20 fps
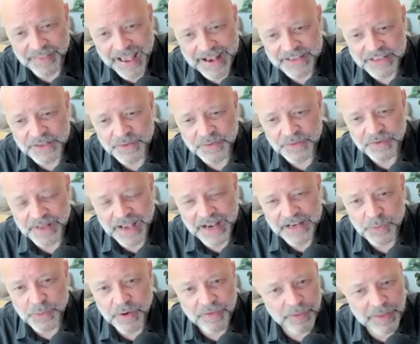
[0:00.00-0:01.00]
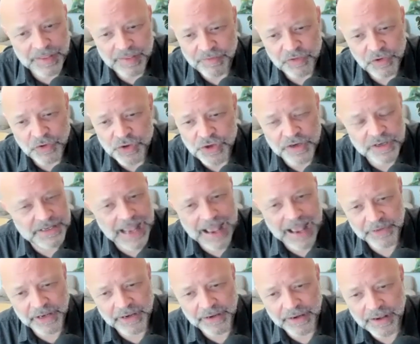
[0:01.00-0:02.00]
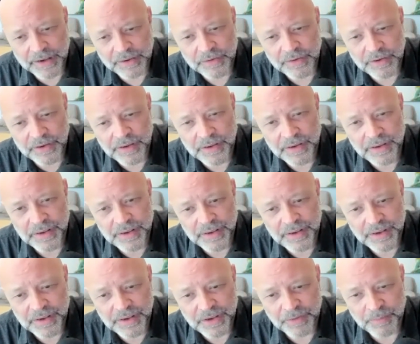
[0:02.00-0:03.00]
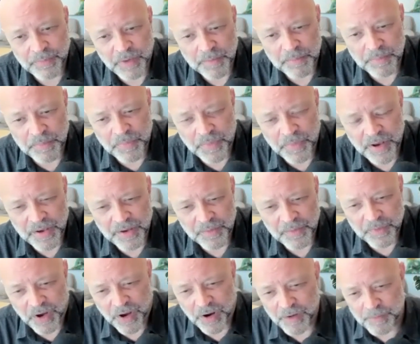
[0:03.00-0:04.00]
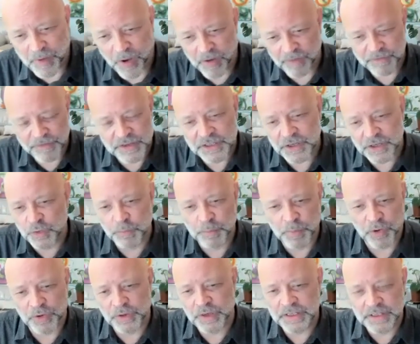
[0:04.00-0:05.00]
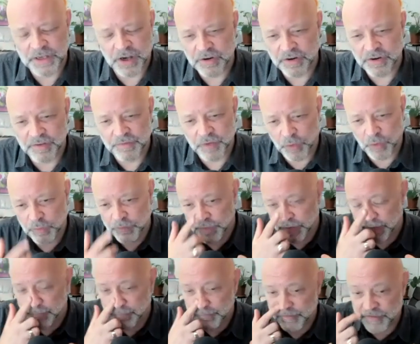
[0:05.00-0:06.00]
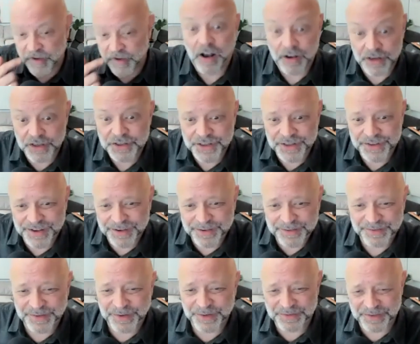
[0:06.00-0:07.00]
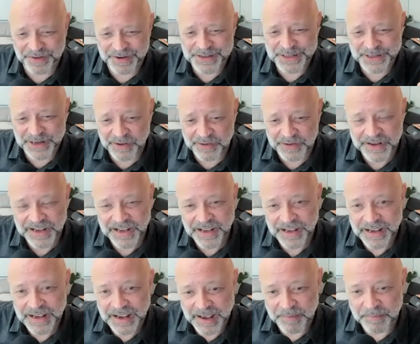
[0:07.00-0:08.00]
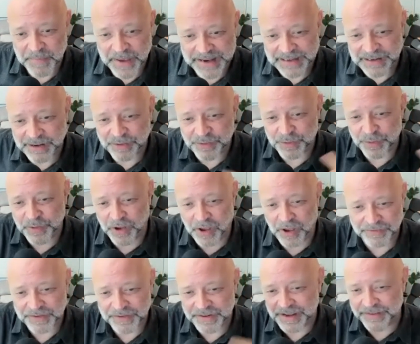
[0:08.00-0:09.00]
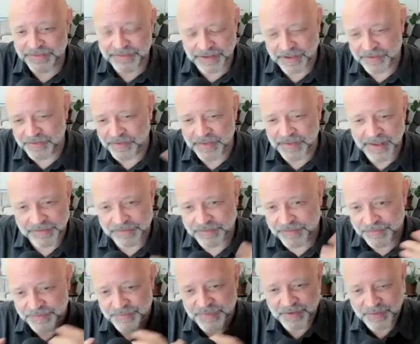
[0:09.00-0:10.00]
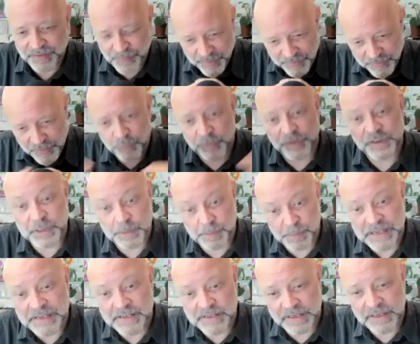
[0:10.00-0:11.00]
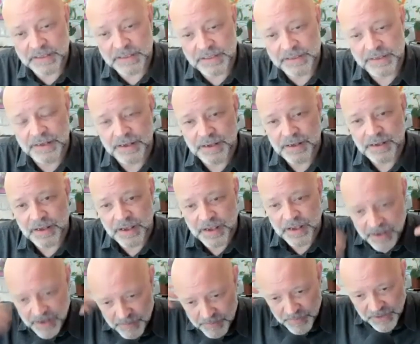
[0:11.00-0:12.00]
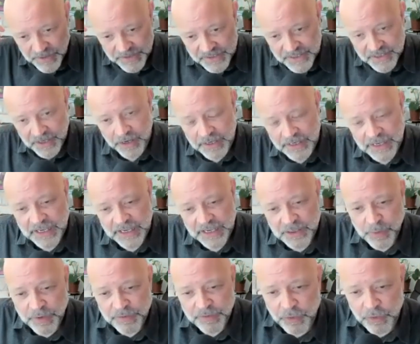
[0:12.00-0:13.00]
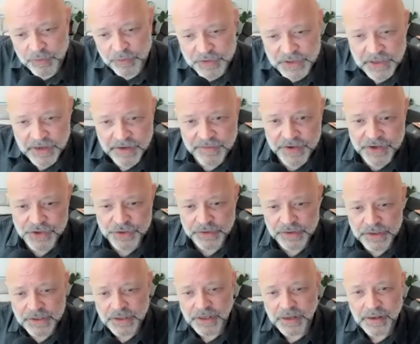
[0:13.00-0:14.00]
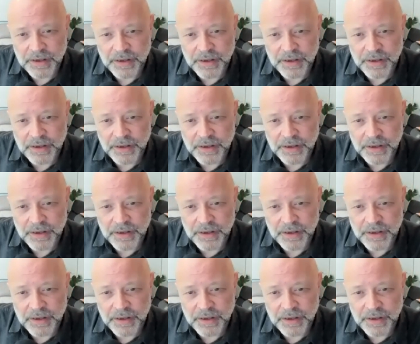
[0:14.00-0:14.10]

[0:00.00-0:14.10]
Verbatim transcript: that's that's where the evolution is happening now. In my my our, our physical bodies aren't evolving fast. They evolve very slow, and mainly through life and death, life and death. Uh, we evolve as species, but as psyches, we evolve as individuals,